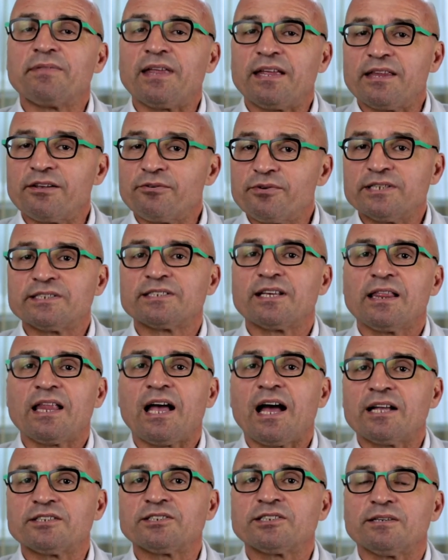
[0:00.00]
that there is a
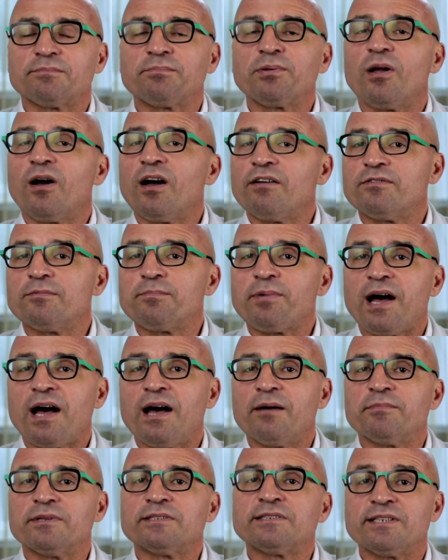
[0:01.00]
large supply of
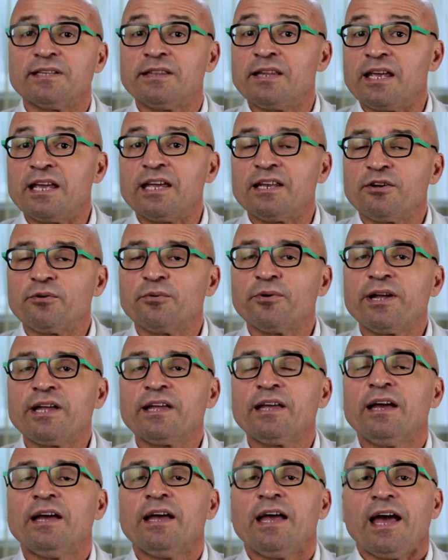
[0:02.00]
apartments in the inner
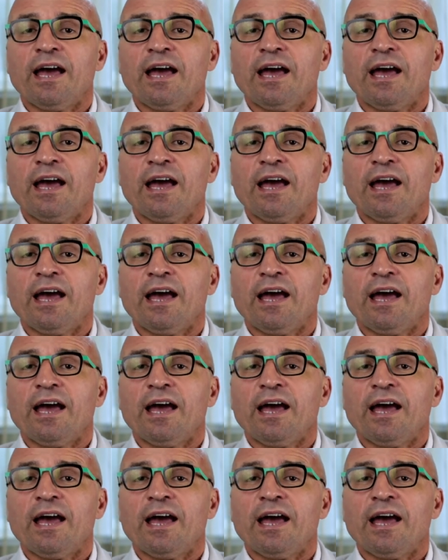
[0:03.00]
ring,